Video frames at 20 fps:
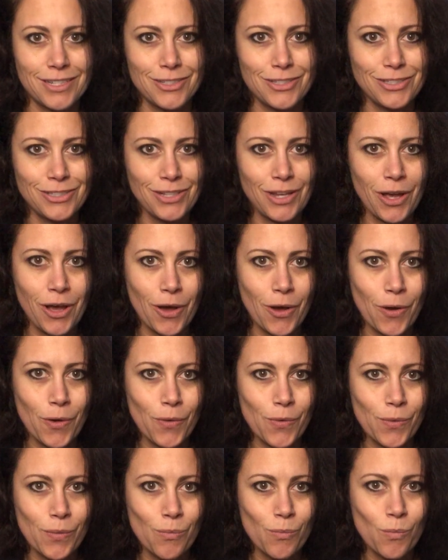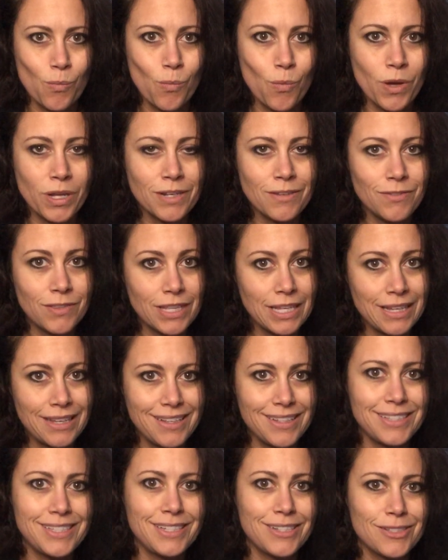So one of the
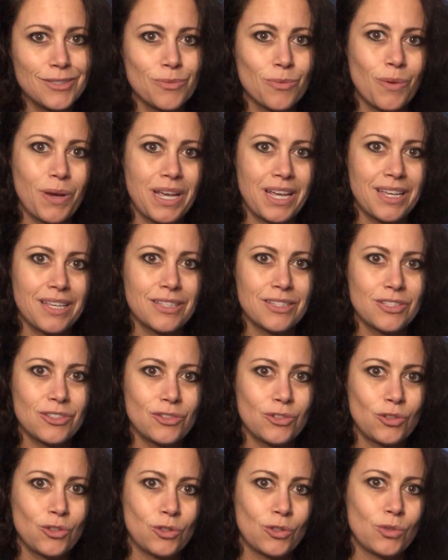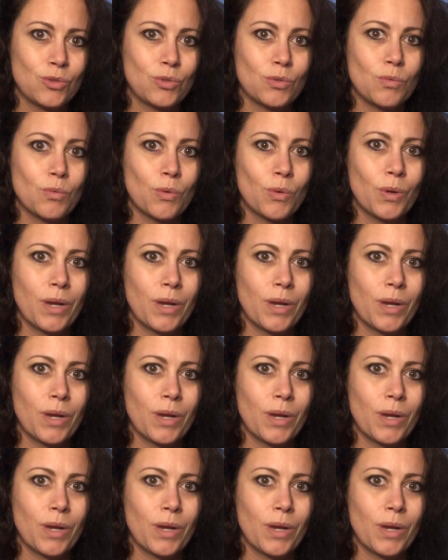easiest ways to